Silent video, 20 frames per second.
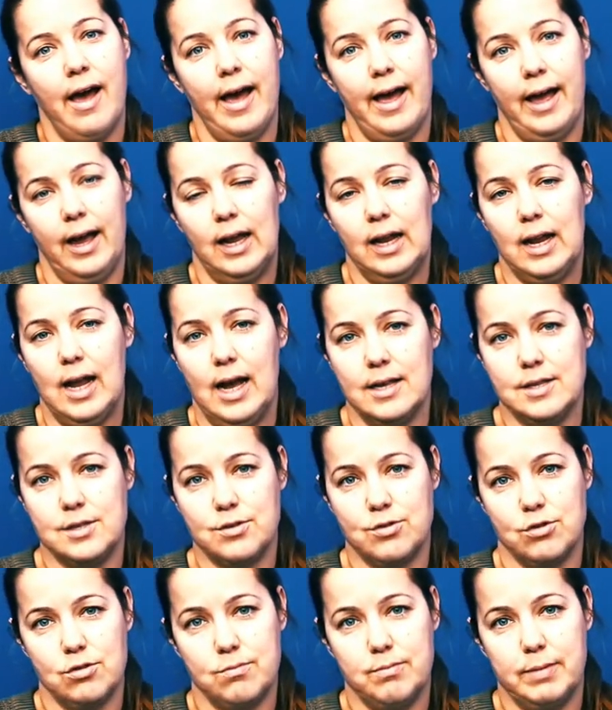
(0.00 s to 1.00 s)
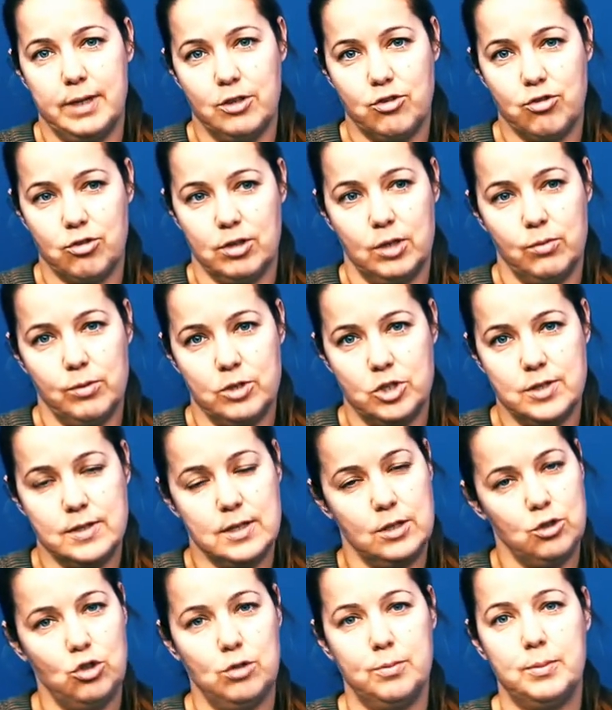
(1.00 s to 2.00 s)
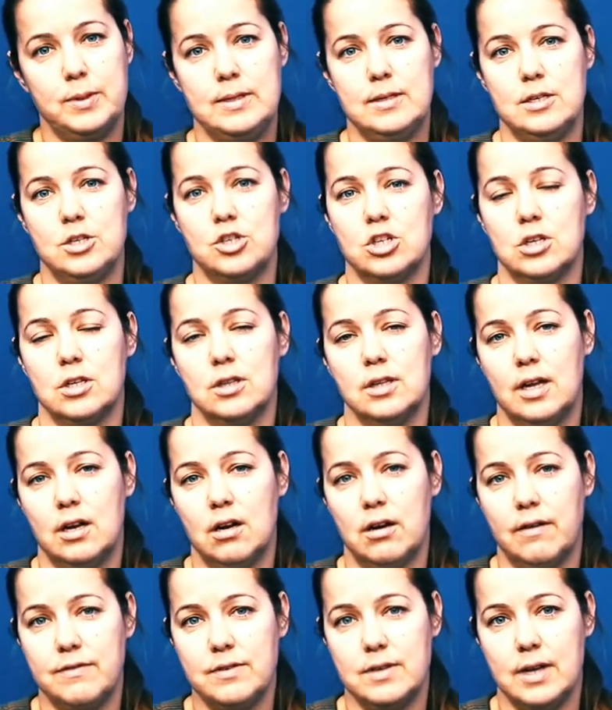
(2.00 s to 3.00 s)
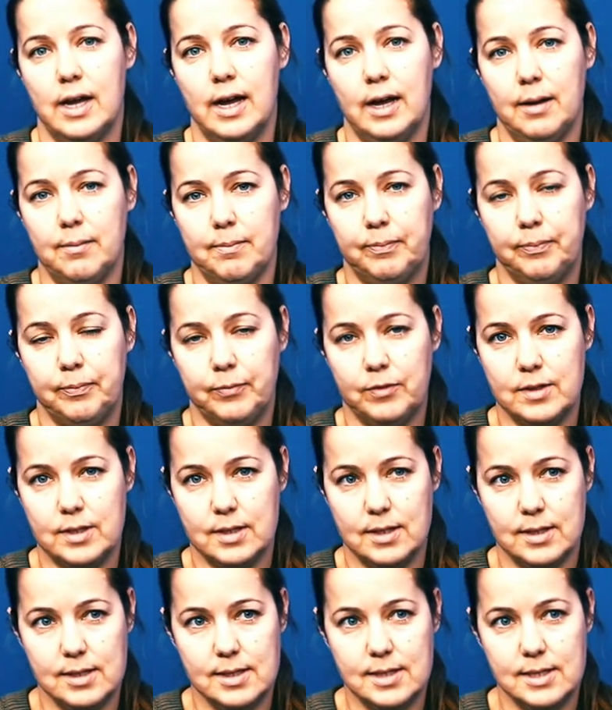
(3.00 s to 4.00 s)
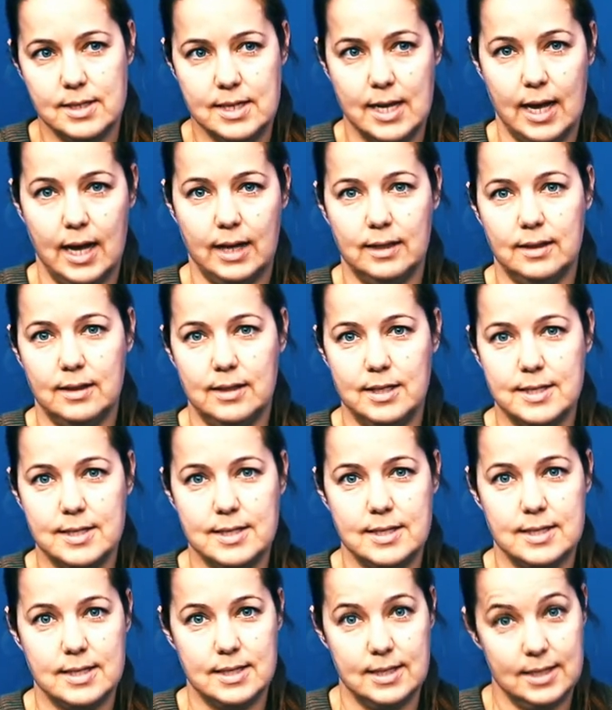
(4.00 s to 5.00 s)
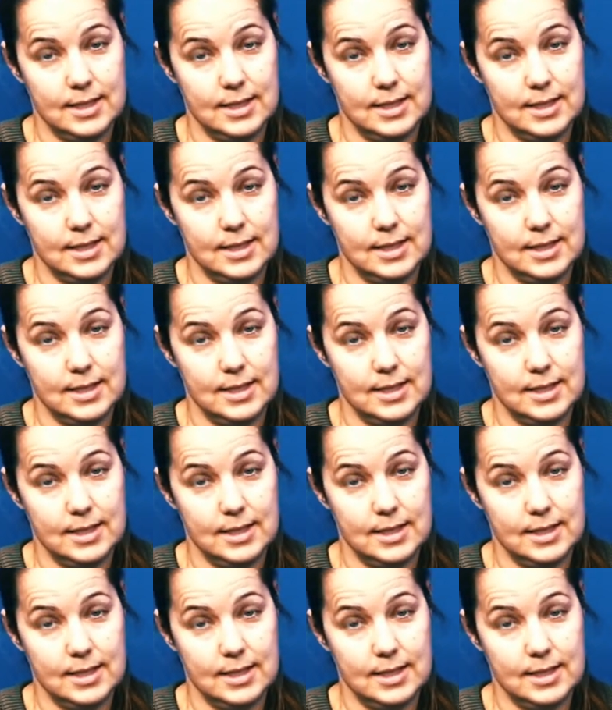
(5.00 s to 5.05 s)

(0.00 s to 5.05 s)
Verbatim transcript: and classroom mentoring, which is a new position that I've um, started this,